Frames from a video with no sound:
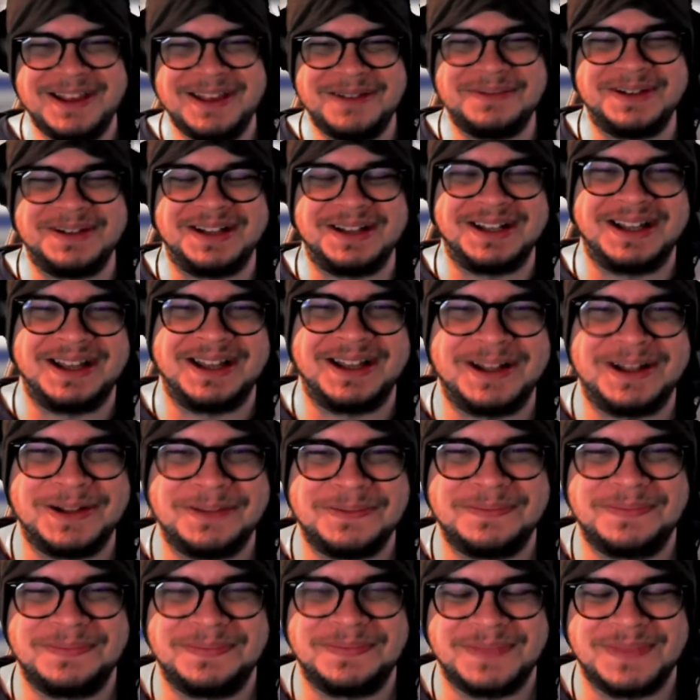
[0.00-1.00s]
But
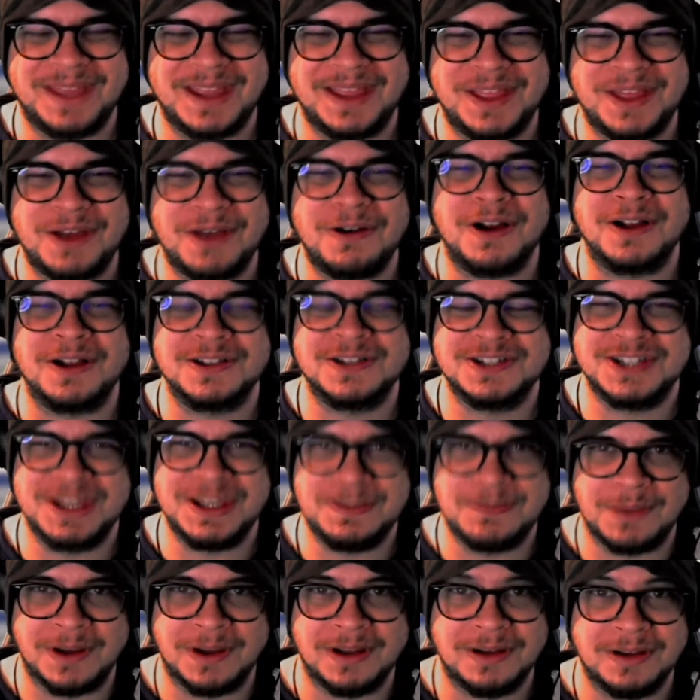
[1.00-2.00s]
there are
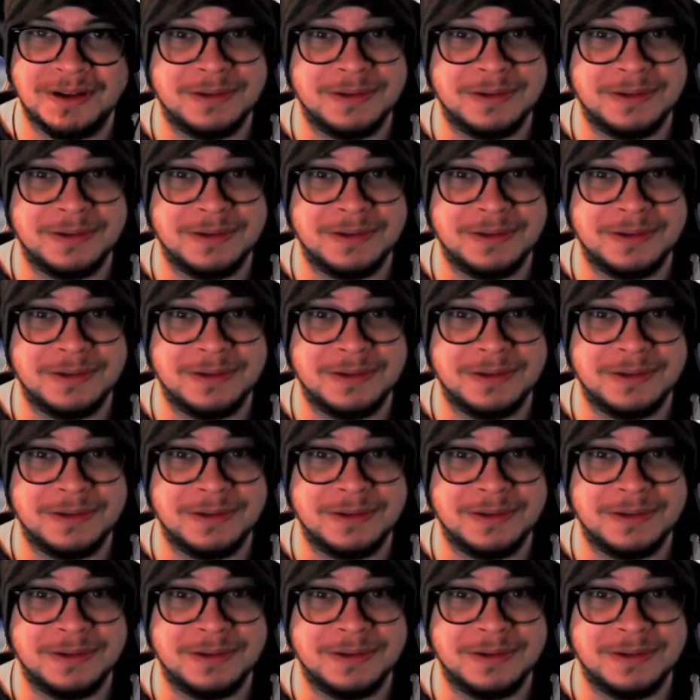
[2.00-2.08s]
cheaper